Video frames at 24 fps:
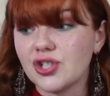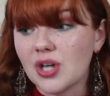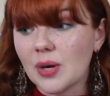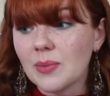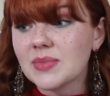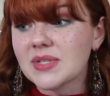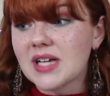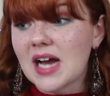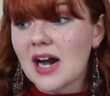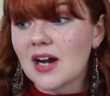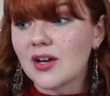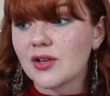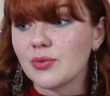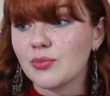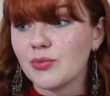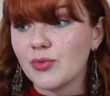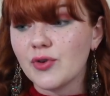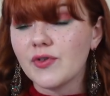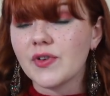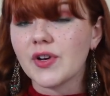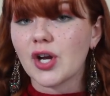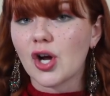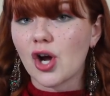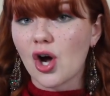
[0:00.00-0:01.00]
jumped out of the
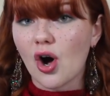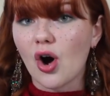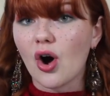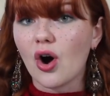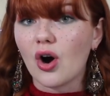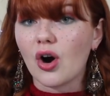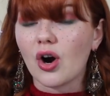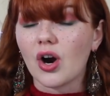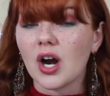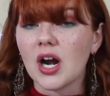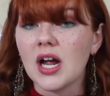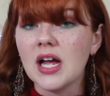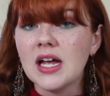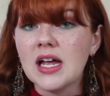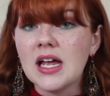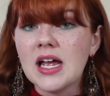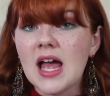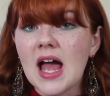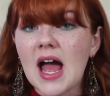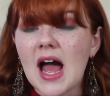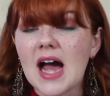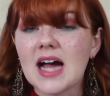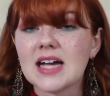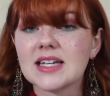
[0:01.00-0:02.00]
moving car
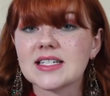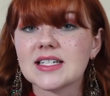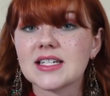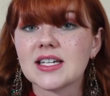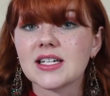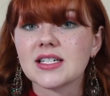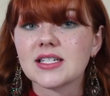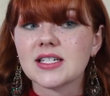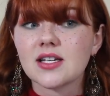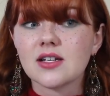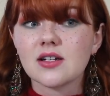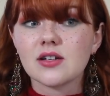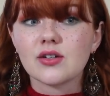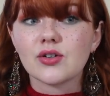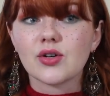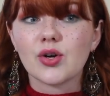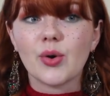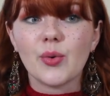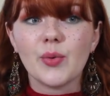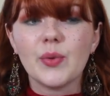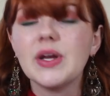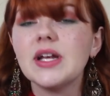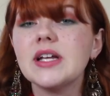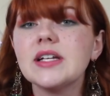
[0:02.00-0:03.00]
as it
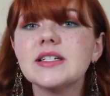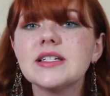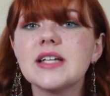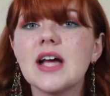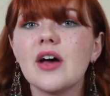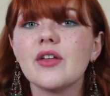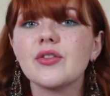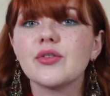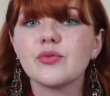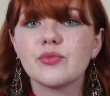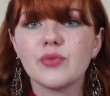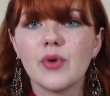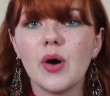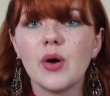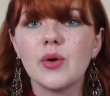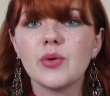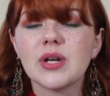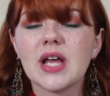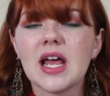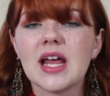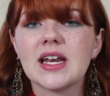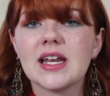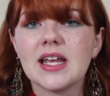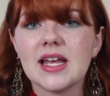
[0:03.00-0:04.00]
careened down the
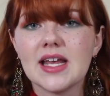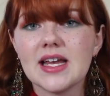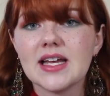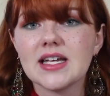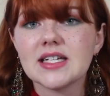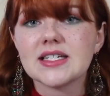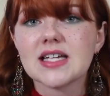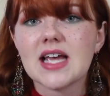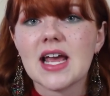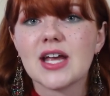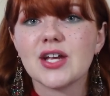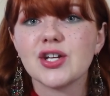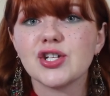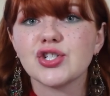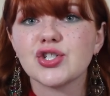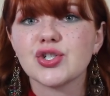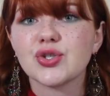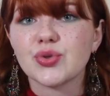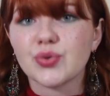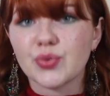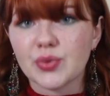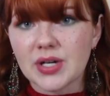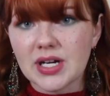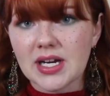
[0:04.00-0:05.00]
road and hit a
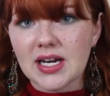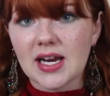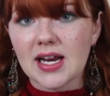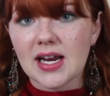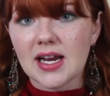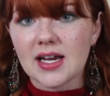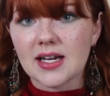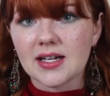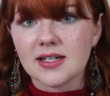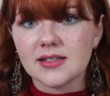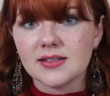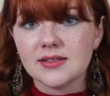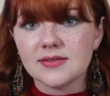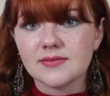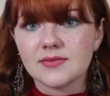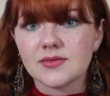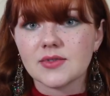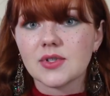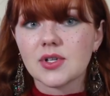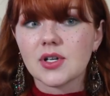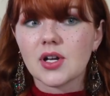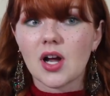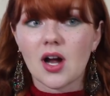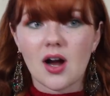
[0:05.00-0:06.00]
tree,
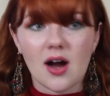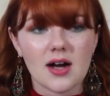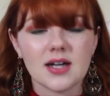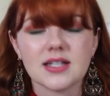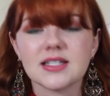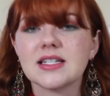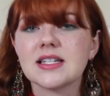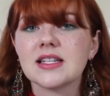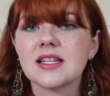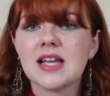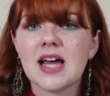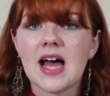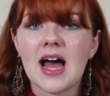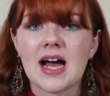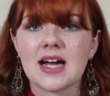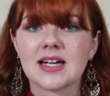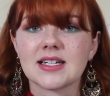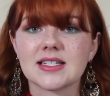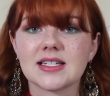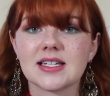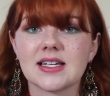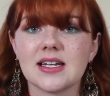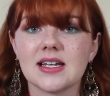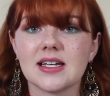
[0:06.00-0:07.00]
causing the
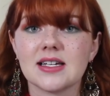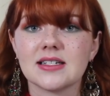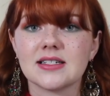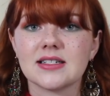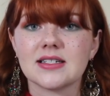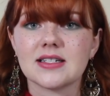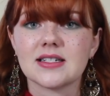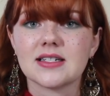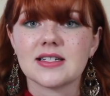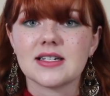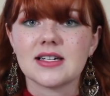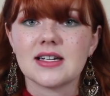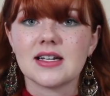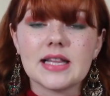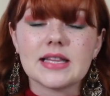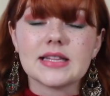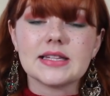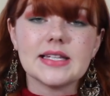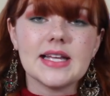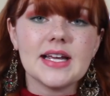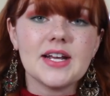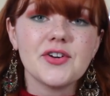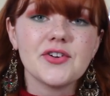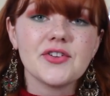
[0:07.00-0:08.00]
accident.
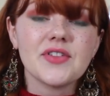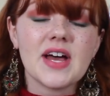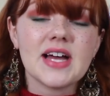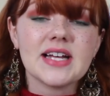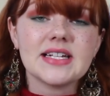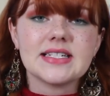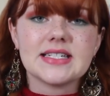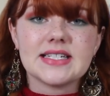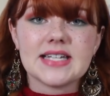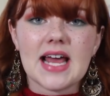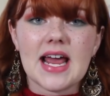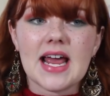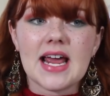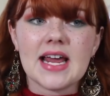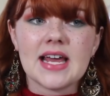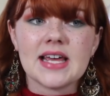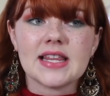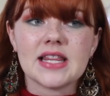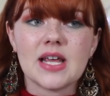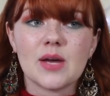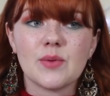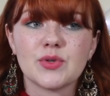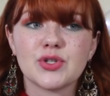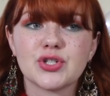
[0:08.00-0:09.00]
Later that
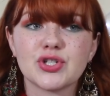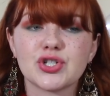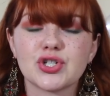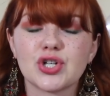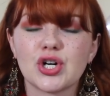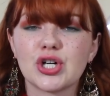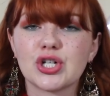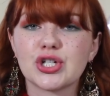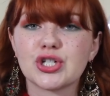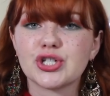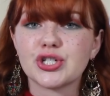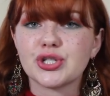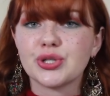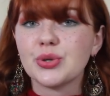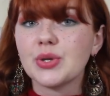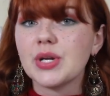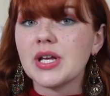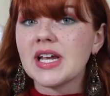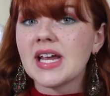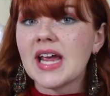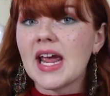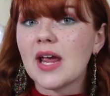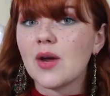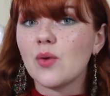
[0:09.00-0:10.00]
day, they would start
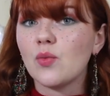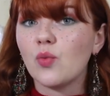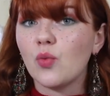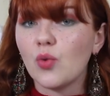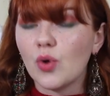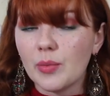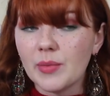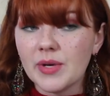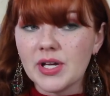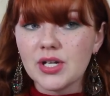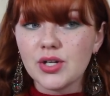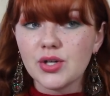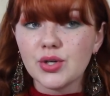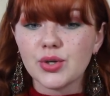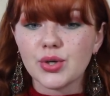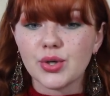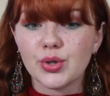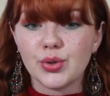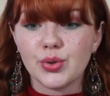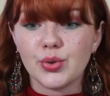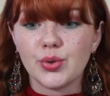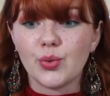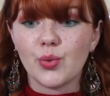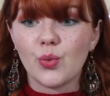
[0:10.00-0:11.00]
shooting a woman
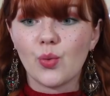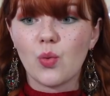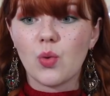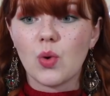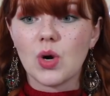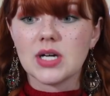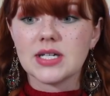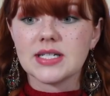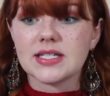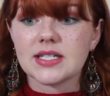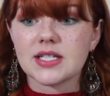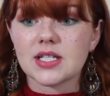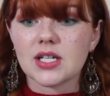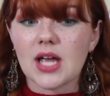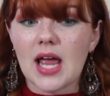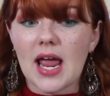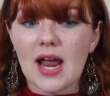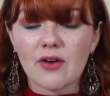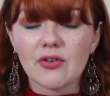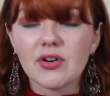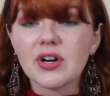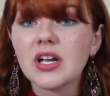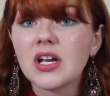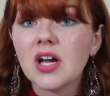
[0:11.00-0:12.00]
who was
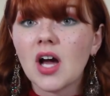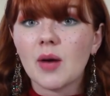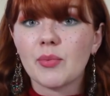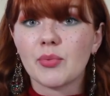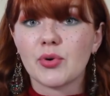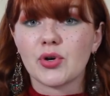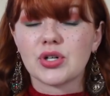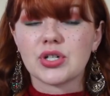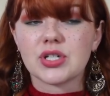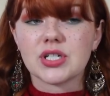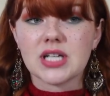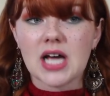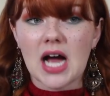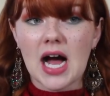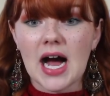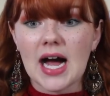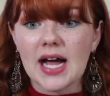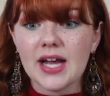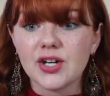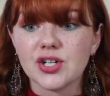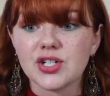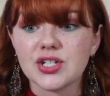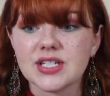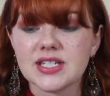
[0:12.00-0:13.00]
airing up her
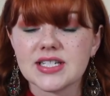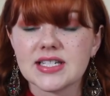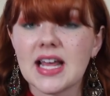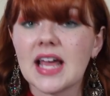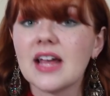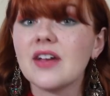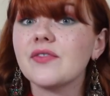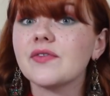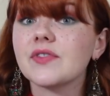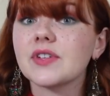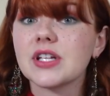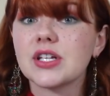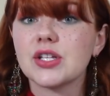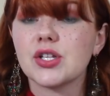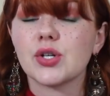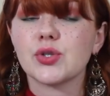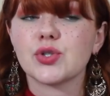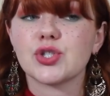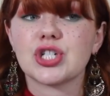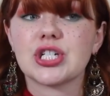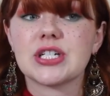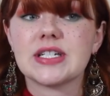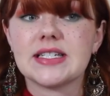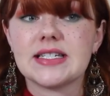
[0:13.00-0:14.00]
tires. Thankfully,
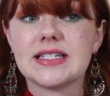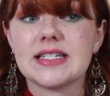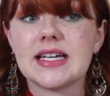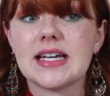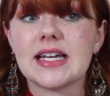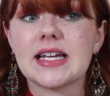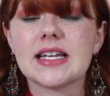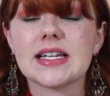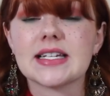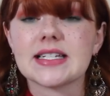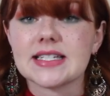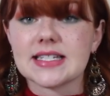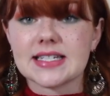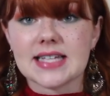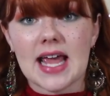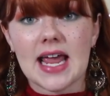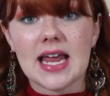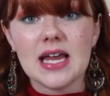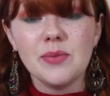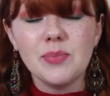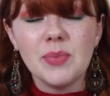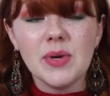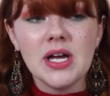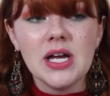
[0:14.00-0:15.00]
though, she did
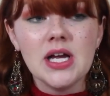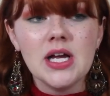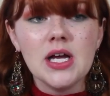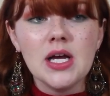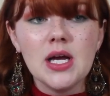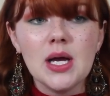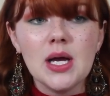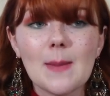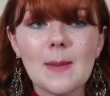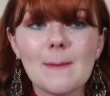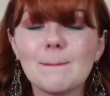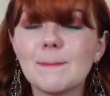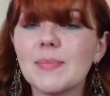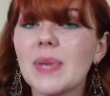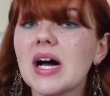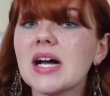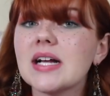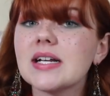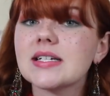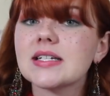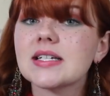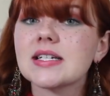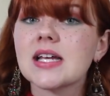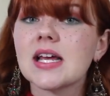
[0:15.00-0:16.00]
escape,
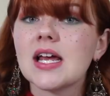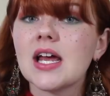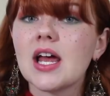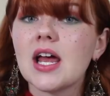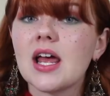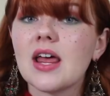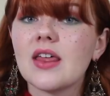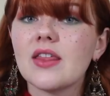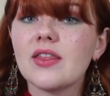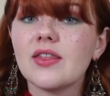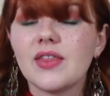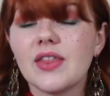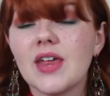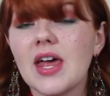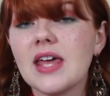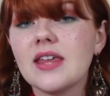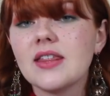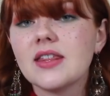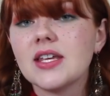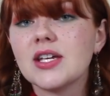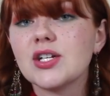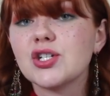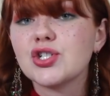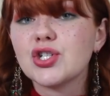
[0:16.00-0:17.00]
but
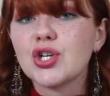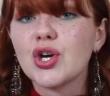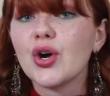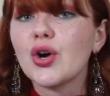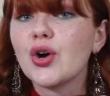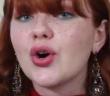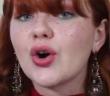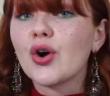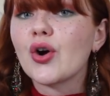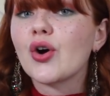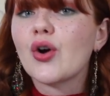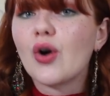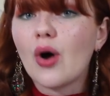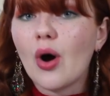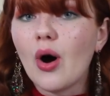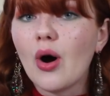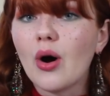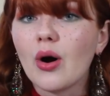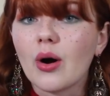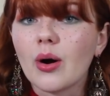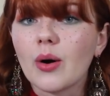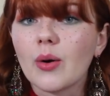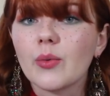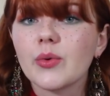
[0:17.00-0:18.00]
they then took her
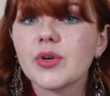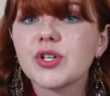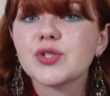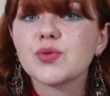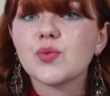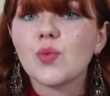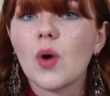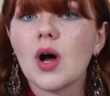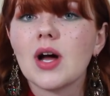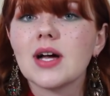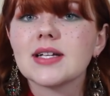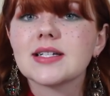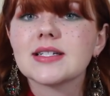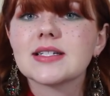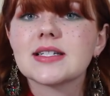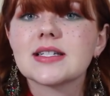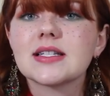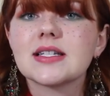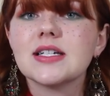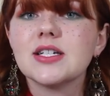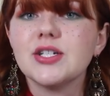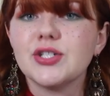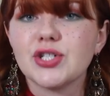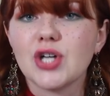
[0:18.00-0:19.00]
car, which
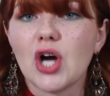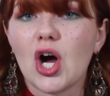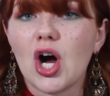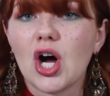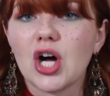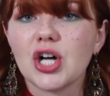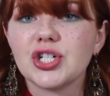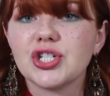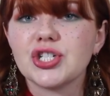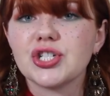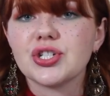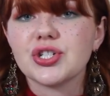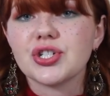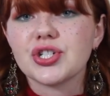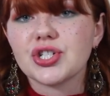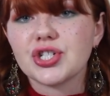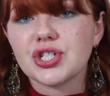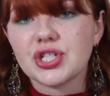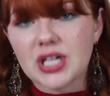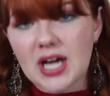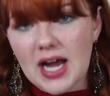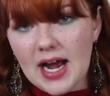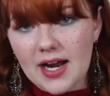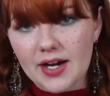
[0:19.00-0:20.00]
was the Dodge
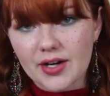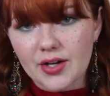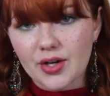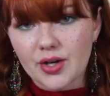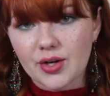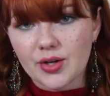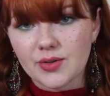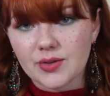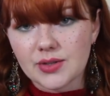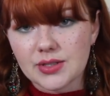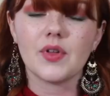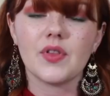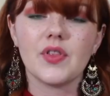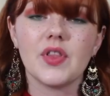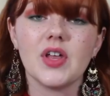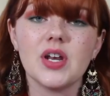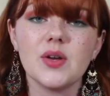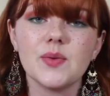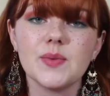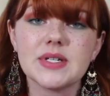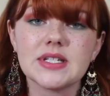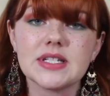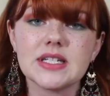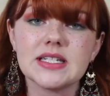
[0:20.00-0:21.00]
Shadow.
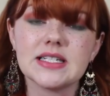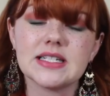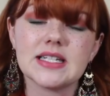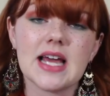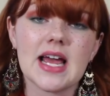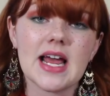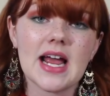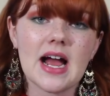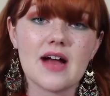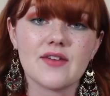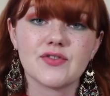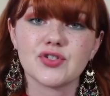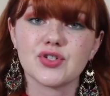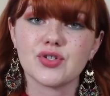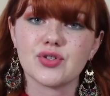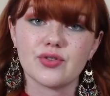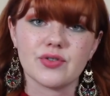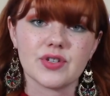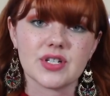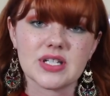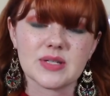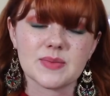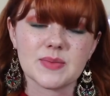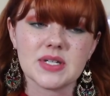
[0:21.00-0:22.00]
Then it was the day after
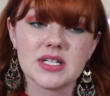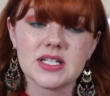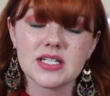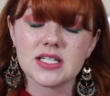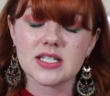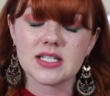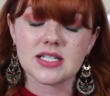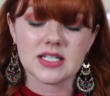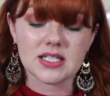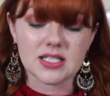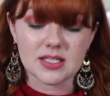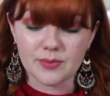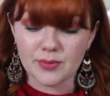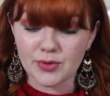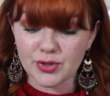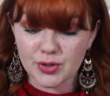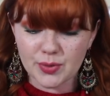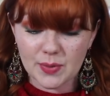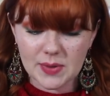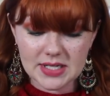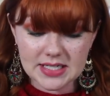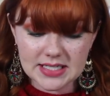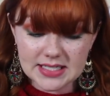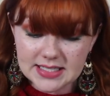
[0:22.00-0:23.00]
Christmas, December
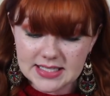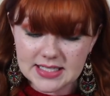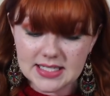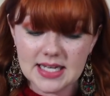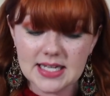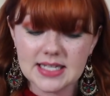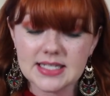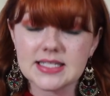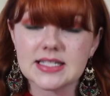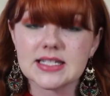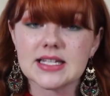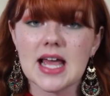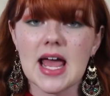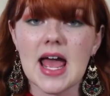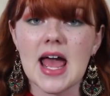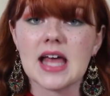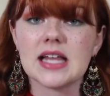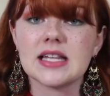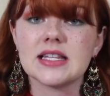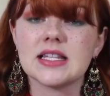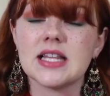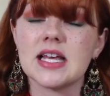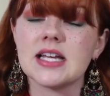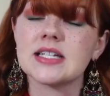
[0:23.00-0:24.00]
26th,
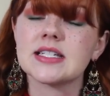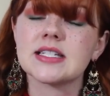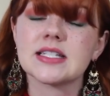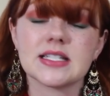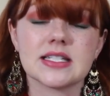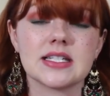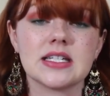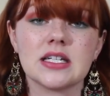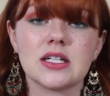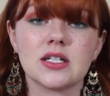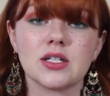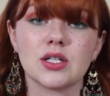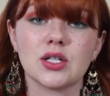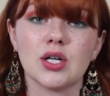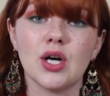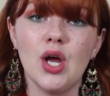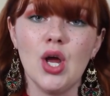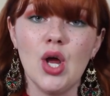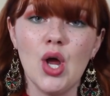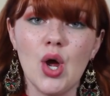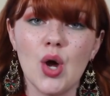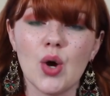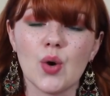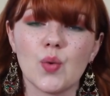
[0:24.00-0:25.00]
and they still
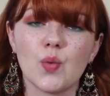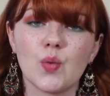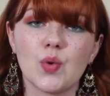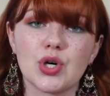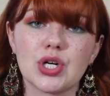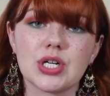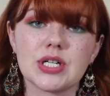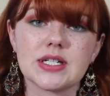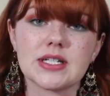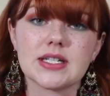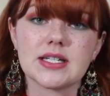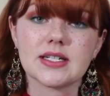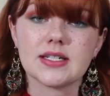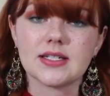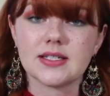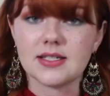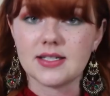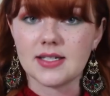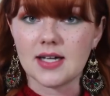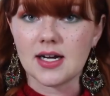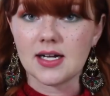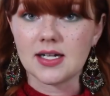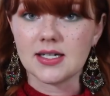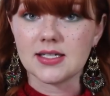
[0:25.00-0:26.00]
weren't
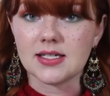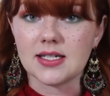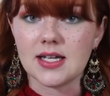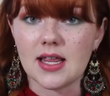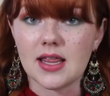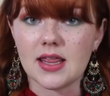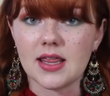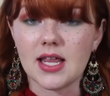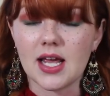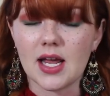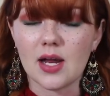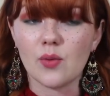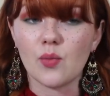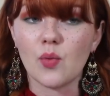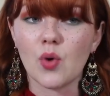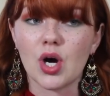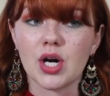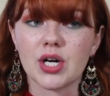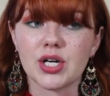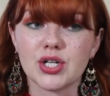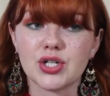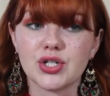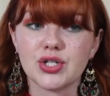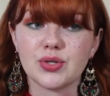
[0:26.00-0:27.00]
done. They
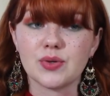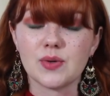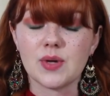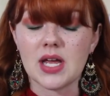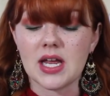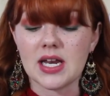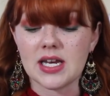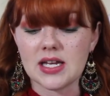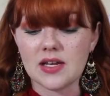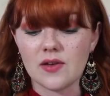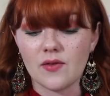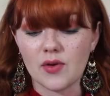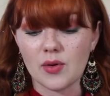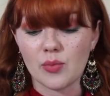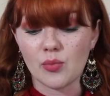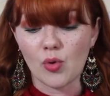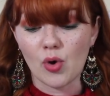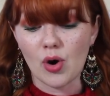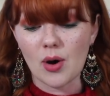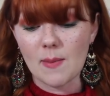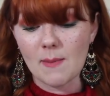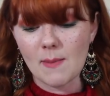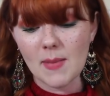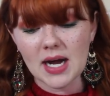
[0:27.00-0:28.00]
wanted to get even
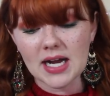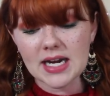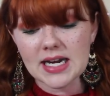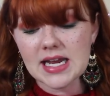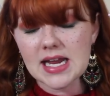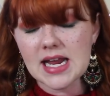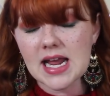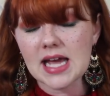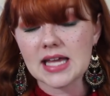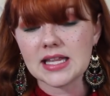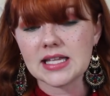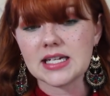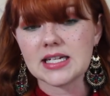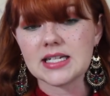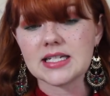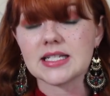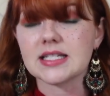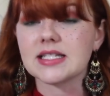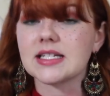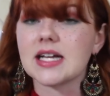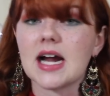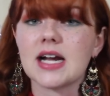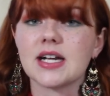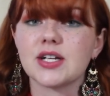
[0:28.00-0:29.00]
more money, and they
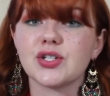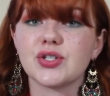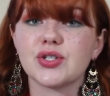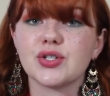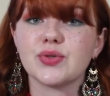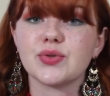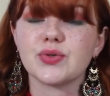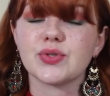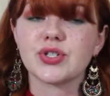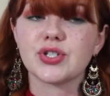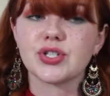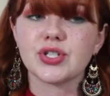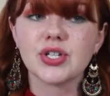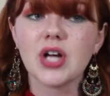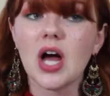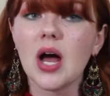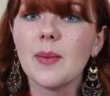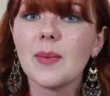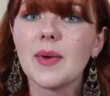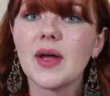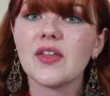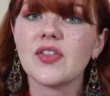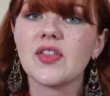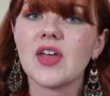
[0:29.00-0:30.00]
decided to
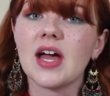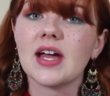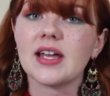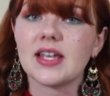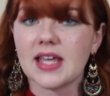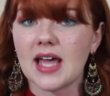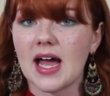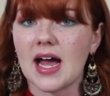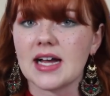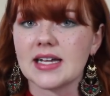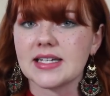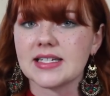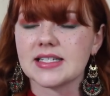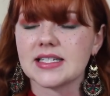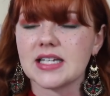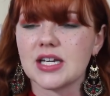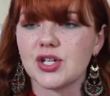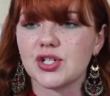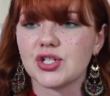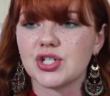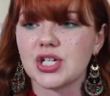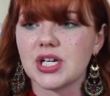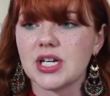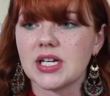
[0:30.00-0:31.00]
stop at that gas
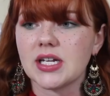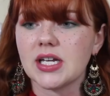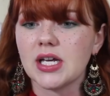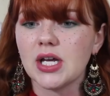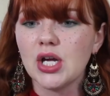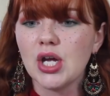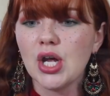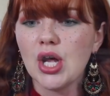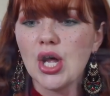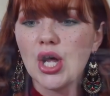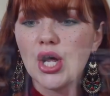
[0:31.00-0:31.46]
station